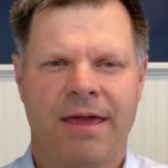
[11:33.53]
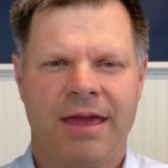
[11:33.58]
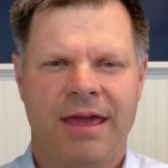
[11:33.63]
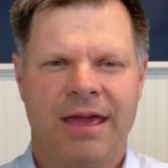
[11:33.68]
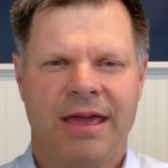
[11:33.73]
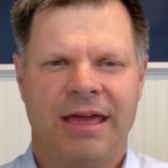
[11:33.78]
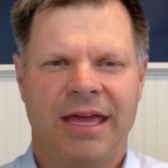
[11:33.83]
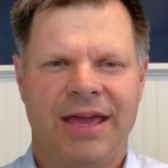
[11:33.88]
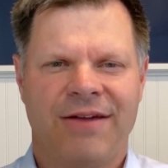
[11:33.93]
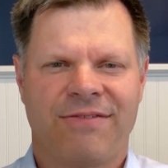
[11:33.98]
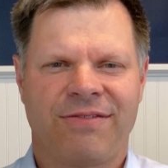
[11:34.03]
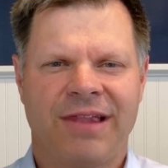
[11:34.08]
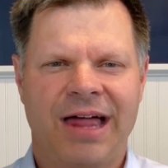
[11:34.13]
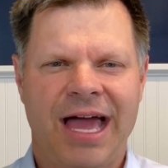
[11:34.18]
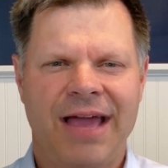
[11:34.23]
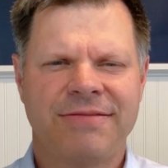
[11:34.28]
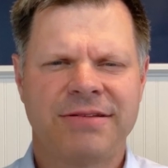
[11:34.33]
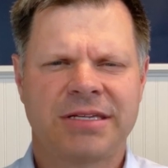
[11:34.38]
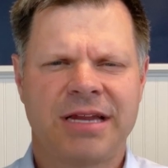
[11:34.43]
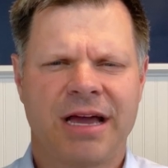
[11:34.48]
If
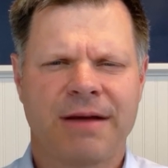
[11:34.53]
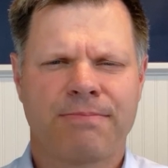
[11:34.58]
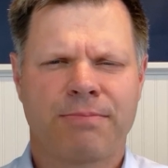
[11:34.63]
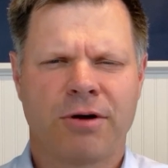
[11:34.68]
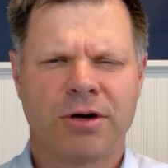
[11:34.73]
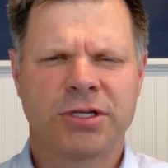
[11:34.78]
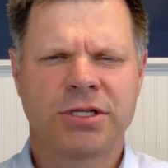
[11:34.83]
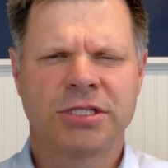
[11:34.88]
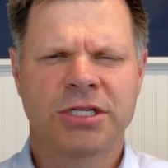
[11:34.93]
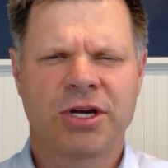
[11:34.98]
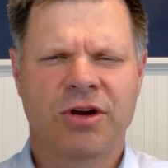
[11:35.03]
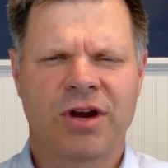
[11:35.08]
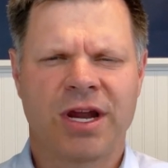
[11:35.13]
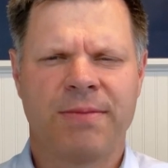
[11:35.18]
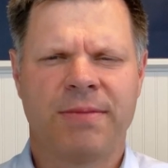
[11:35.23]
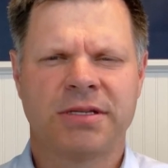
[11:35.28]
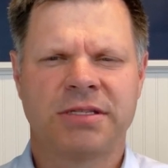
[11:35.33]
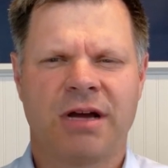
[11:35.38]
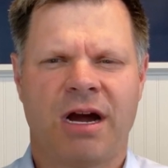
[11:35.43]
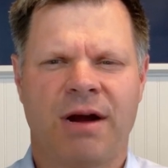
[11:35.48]
livestock purchase
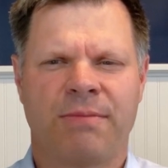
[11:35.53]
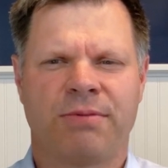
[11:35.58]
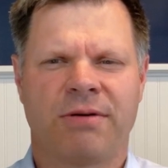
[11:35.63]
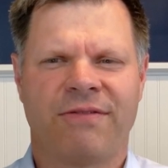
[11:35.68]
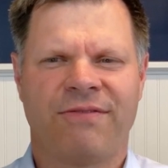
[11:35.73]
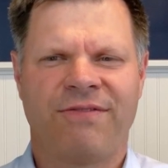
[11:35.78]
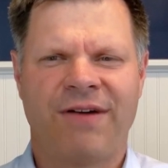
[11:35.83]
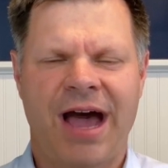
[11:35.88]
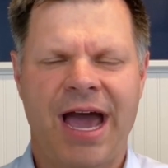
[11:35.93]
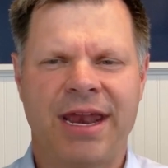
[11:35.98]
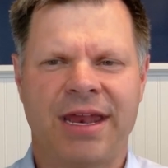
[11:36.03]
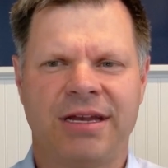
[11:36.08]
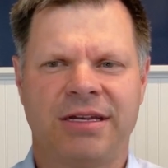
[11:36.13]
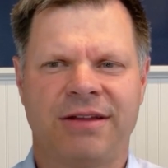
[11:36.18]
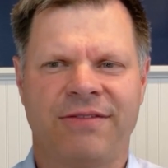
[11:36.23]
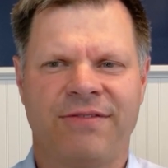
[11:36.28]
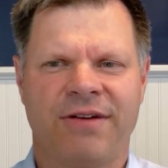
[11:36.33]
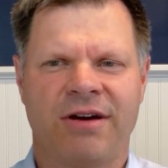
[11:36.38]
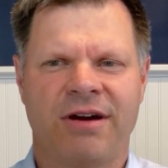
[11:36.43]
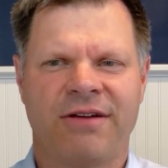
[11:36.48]
agreements are provided to
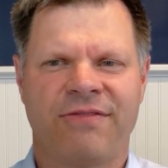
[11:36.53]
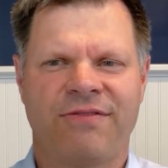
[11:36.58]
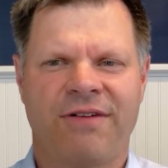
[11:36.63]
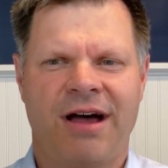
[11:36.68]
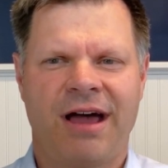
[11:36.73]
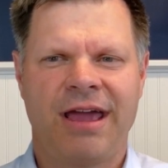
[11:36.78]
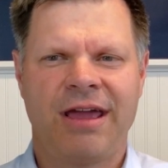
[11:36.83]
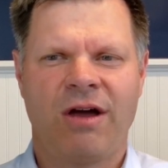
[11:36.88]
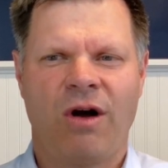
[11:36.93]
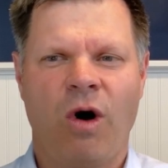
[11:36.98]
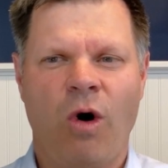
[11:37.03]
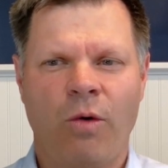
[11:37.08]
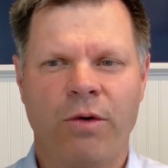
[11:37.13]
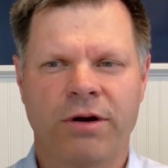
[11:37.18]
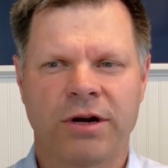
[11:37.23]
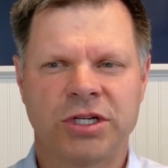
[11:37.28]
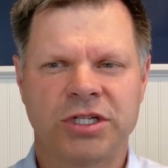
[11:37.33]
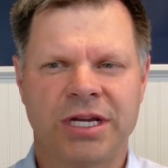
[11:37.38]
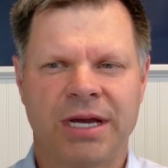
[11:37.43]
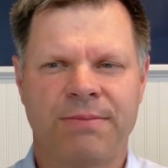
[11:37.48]
verify
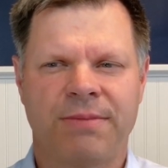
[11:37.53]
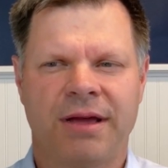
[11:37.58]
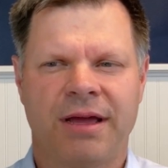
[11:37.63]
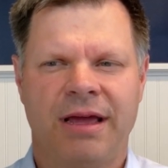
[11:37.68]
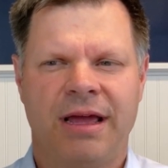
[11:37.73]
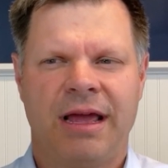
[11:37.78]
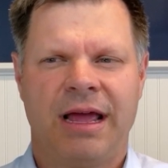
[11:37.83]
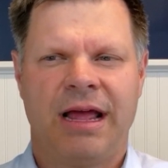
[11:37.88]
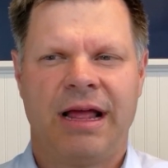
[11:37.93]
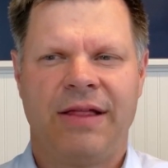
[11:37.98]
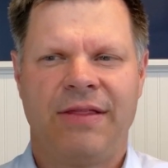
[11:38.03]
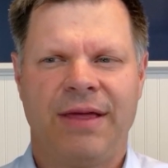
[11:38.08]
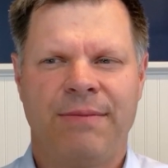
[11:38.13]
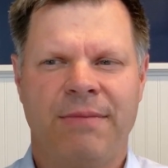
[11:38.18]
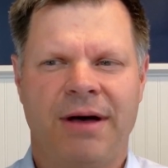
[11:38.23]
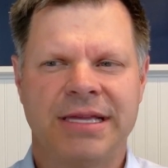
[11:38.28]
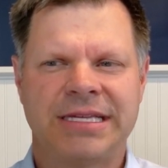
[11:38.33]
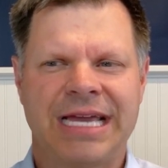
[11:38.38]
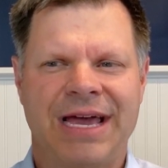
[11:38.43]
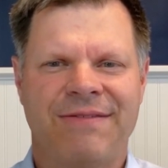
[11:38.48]
ownership, they
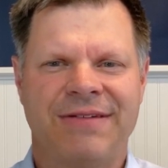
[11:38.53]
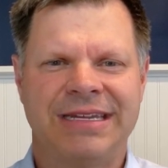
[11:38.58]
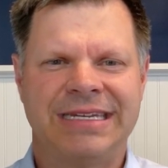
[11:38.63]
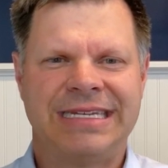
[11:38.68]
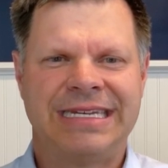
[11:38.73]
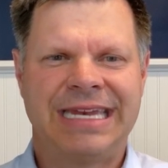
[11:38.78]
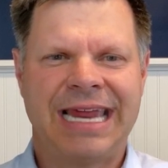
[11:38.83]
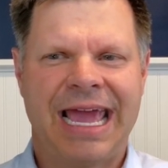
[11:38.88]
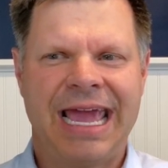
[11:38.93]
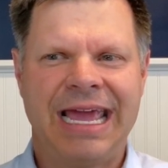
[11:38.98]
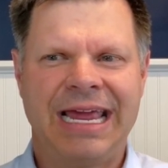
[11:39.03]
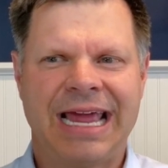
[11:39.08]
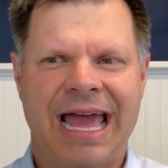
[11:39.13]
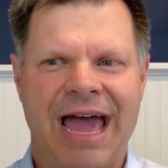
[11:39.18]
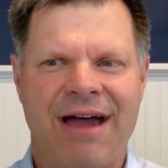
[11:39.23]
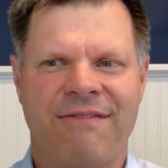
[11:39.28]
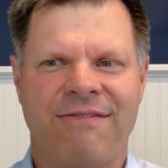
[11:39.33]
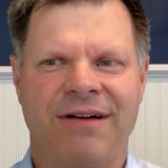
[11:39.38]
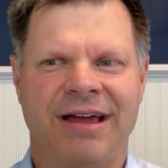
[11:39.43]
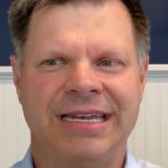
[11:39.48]
must have a
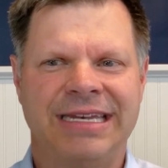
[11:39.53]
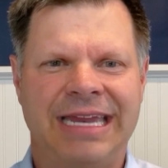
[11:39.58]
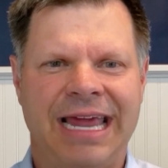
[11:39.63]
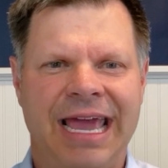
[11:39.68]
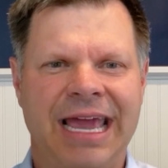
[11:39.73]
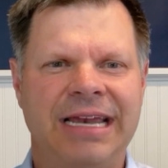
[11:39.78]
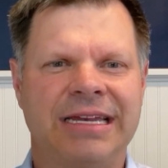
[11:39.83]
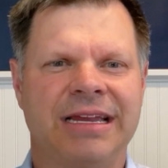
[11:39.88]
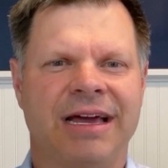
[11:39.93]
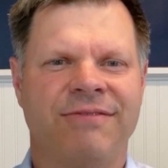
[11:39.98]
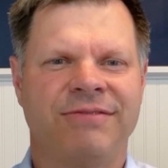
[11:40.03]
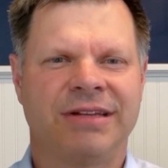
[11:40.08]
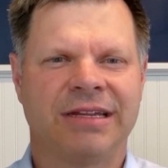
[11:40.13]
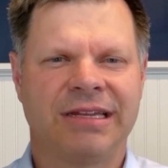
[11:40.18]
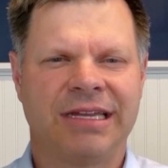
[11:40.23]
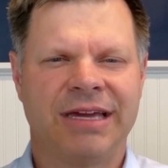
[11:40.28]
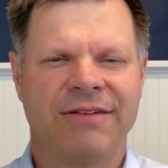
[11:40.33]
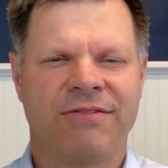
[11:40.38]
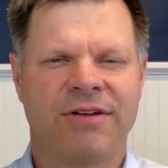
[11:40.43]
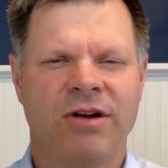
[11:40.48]
date of
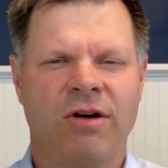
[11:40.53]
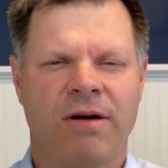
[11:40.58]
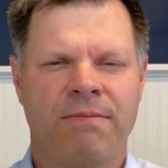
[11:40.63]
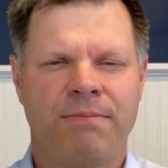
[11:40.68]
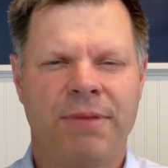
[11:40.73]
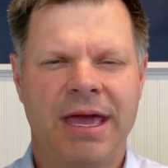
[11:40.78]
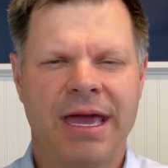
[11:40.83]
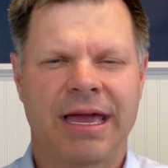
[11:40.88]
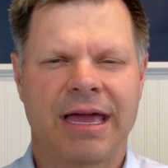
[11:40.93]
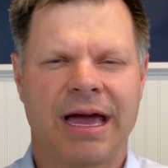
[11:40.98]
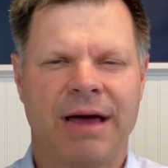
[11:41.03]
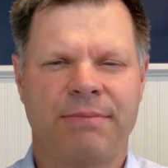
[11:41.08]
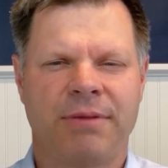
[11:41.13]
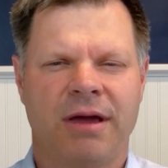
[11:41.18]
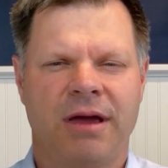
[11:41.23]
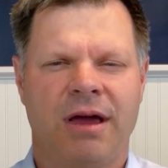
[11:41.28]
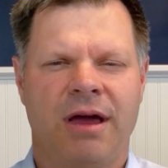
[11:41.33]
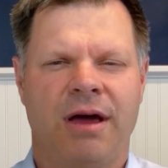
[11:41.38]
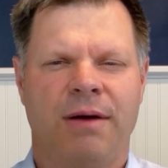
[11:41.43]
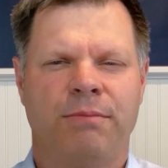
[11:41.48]
delivery or pickup
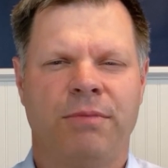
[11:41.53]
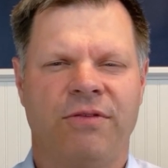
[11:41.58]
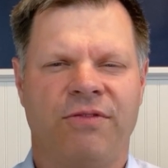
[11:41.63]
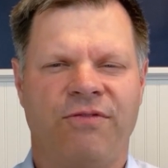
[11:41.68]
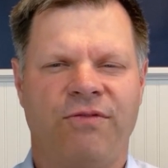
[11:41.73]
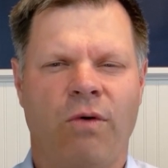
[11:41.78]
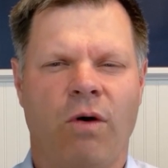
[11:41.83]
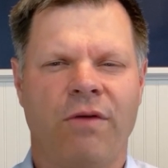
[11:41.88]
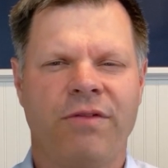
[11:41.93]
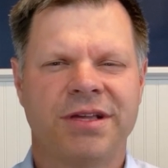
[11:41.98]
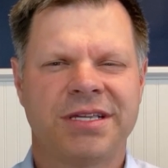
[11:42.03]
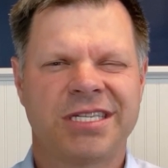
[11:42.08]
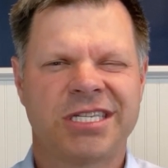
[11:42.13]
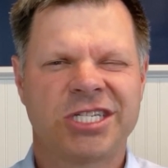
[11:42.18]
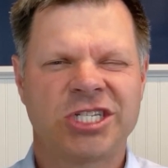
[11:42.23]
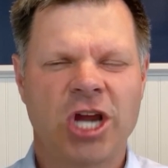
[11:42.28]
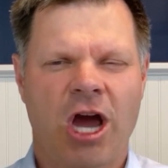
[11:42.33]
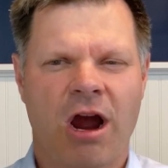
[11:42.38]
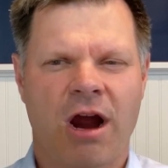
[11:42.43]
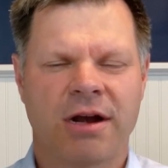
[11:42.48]
before the
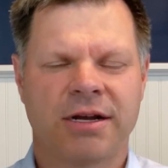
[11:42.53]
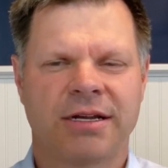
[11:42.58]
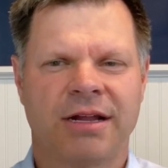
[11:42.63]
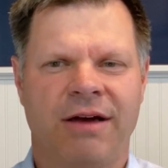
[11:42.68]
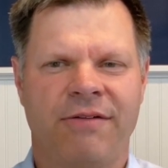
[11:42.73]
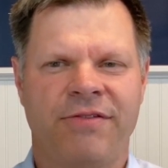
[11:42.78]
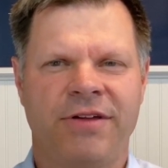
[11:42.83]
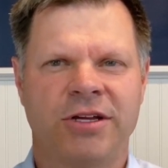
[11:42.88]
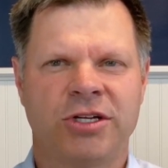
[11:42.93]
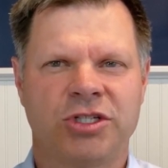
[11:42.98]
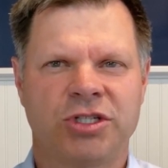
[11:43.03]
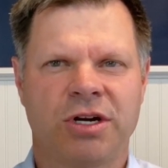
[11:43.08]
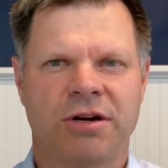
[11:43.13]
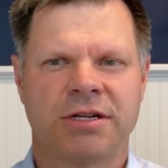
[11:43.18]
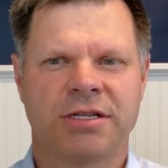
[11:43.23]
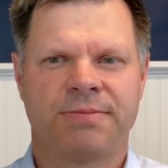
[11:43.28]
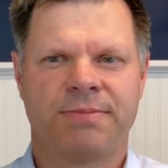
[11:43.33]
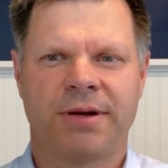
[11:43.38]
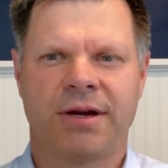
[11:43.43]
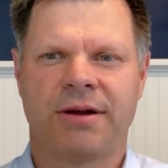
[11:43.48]
start of the
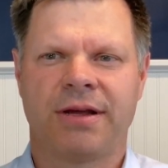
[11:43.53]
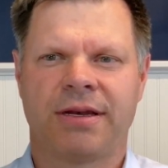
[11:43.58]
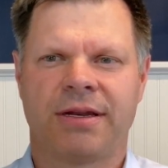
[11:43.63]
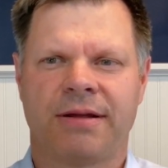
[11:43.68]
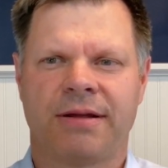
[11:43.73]
insurance period.